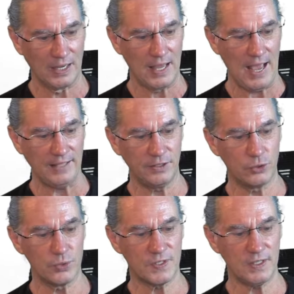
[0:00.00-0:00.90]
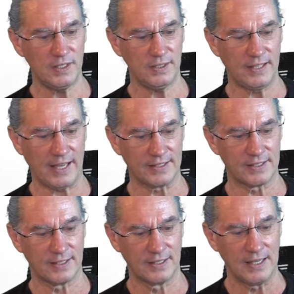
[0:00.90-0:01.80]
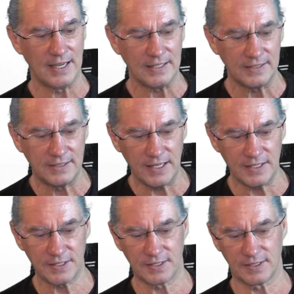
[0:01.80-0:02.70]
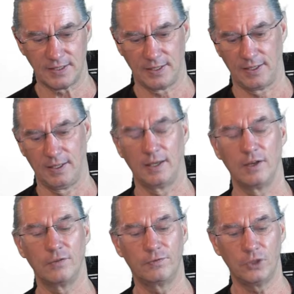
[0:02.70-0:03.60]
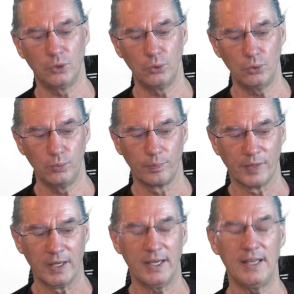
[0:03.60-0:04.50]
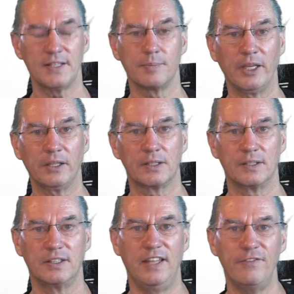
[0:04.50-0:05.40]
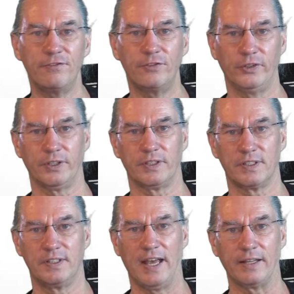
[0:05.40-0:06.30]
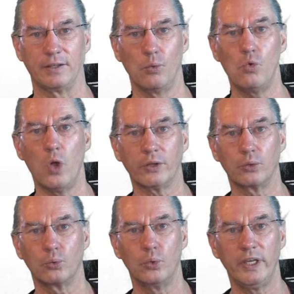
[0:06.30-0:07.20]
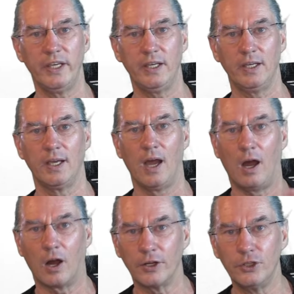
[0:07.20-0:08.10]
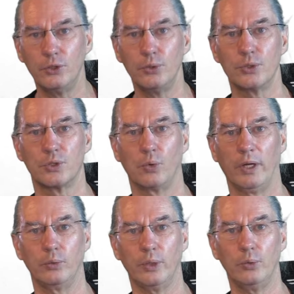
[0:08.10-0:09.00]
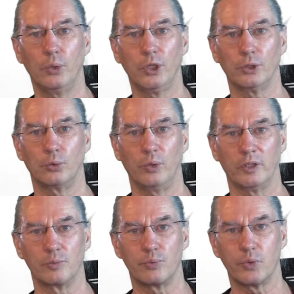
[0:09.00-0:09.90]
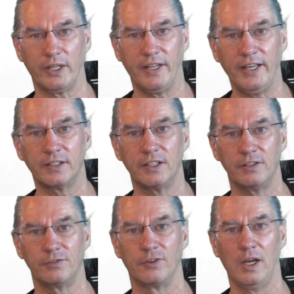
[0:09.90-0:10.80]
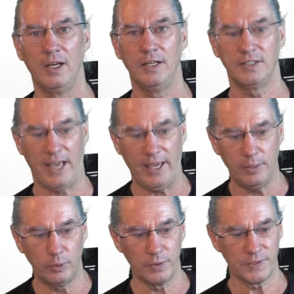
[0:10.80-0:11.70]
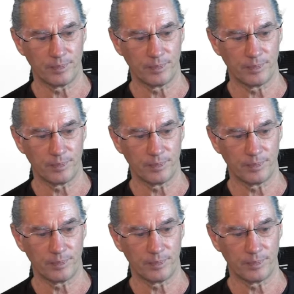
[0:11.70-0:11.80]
And you see that this view is a bit different than what we are used when we work with predictive tables.